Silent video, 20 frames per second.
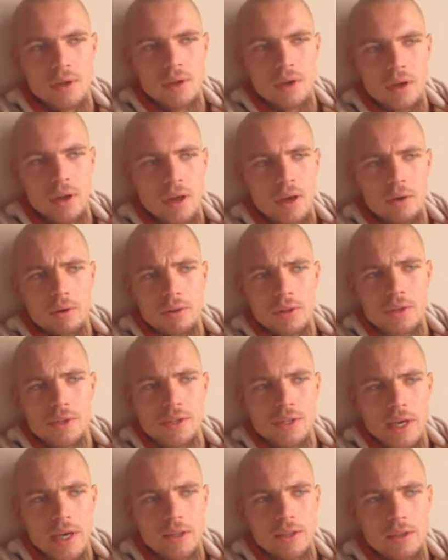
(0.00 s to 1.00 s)
And I got
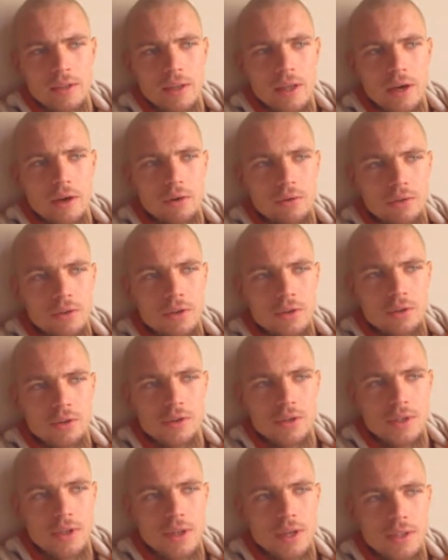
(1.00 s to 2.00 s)
excited, I got
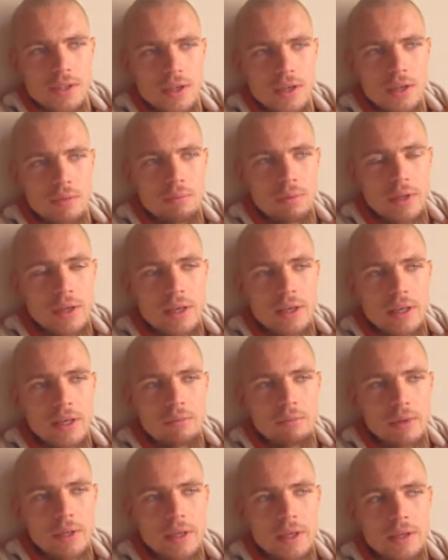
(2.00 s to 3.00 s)
interested, I started
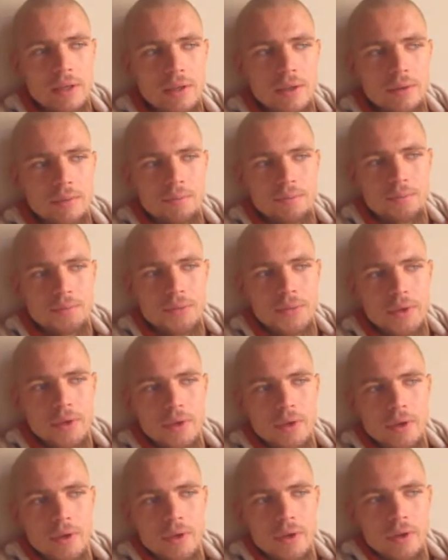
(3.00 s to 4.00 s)
playing.
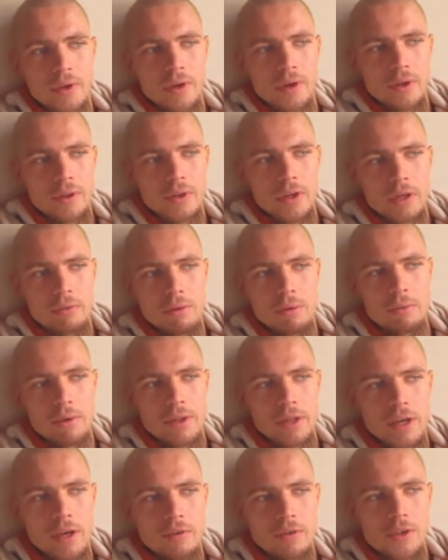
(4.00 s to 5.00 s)
And I
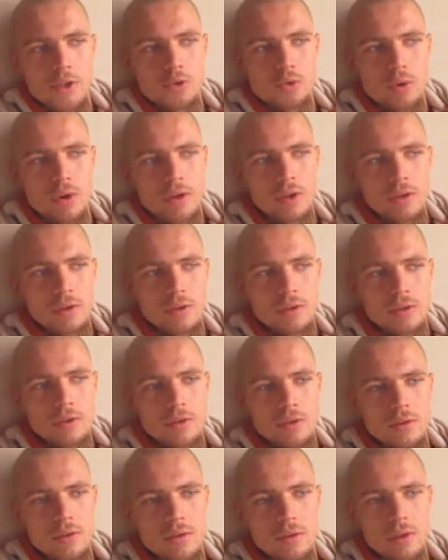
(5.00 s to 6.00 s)
remember there was one
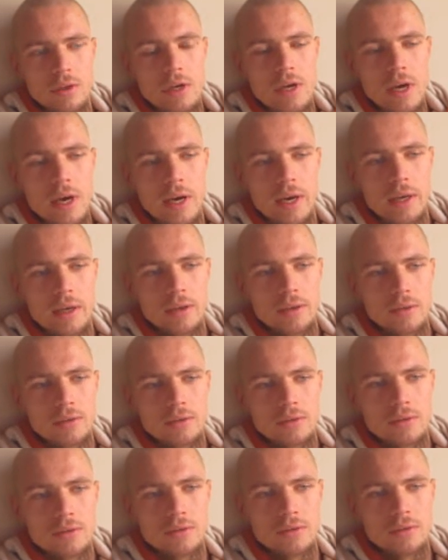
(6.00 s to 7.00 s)
guy,
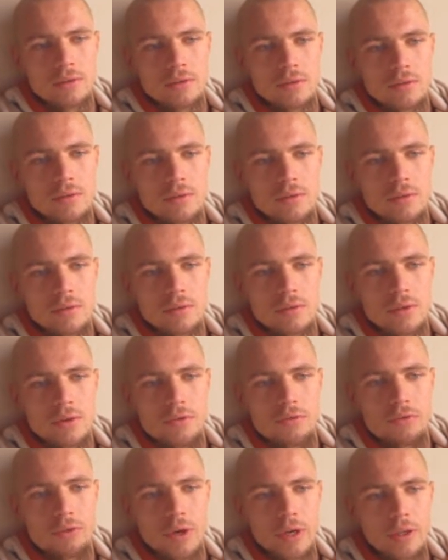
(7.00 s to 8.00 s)

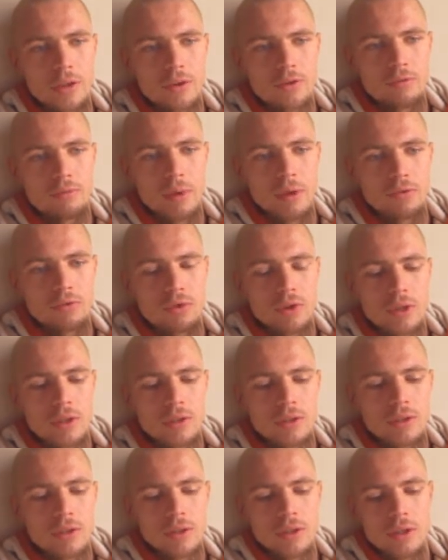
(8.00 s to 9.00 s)
a friend of my
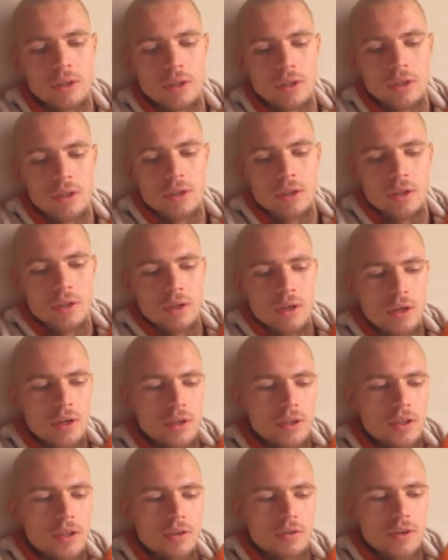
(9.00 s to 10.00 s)
friend, and
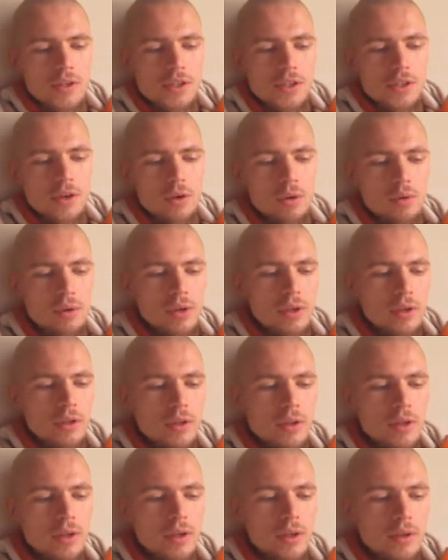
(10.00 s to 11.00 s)
he was known
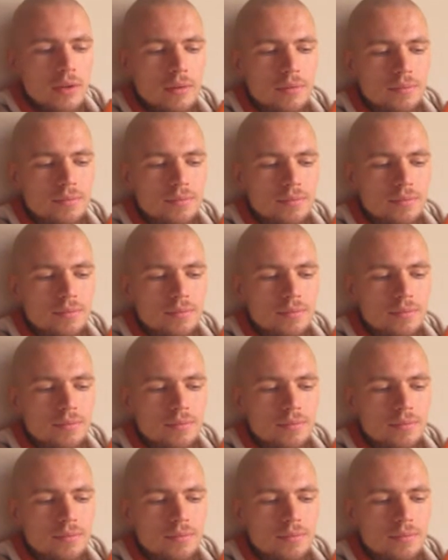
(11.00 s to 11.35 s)
in the,